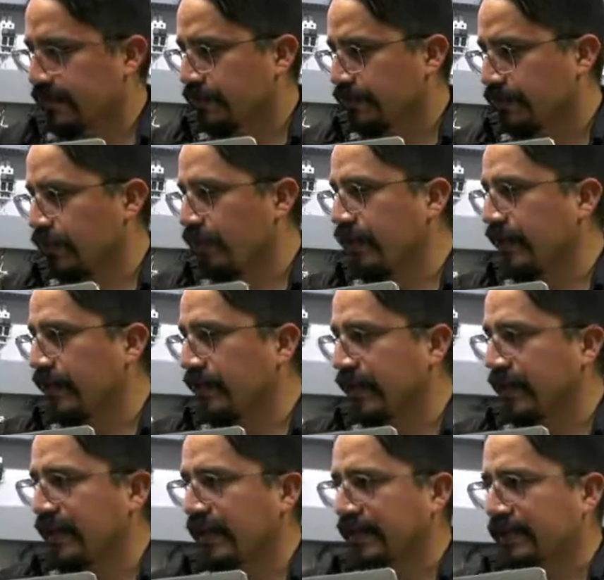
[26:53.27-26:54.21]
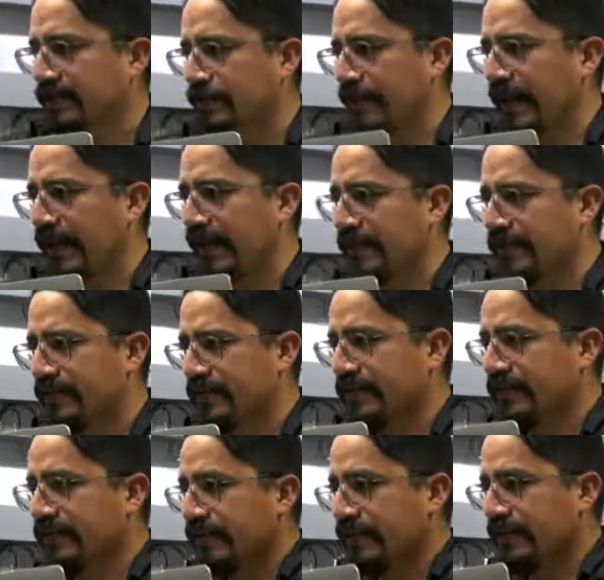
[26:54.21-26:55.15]
so it can expand
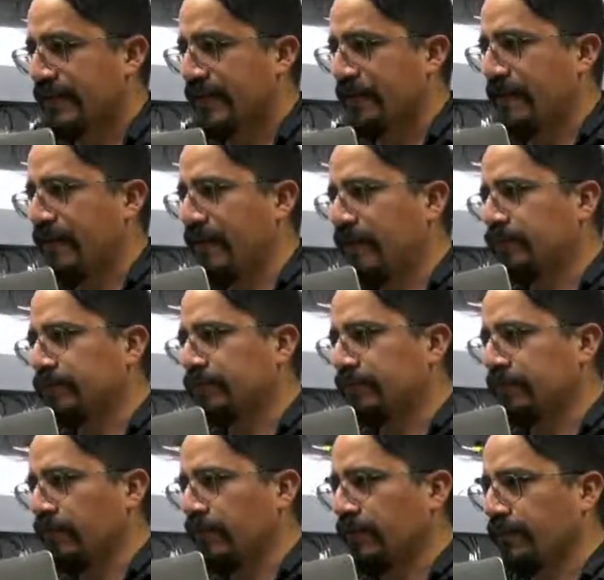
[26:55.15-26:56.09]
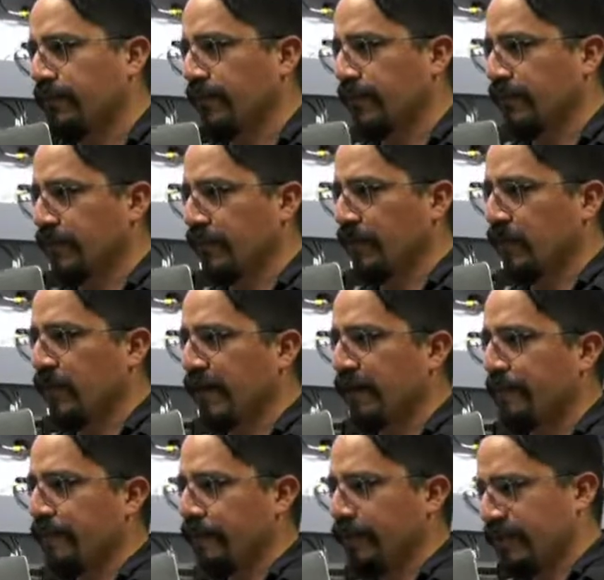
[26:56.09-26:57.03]
the amount of
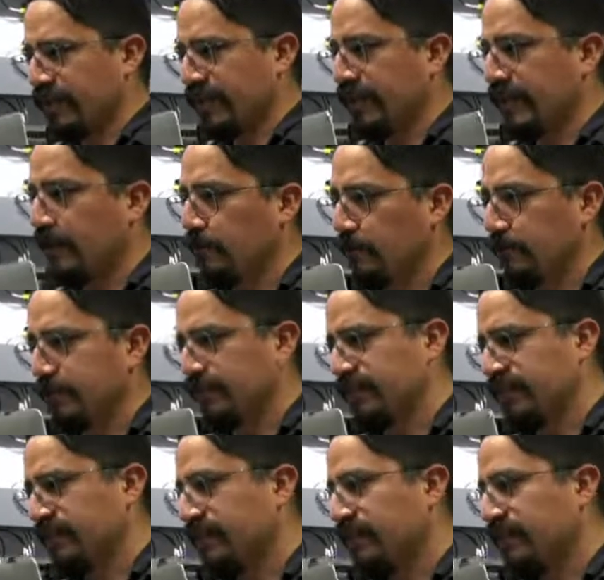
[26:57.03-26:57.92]
inputs and outputs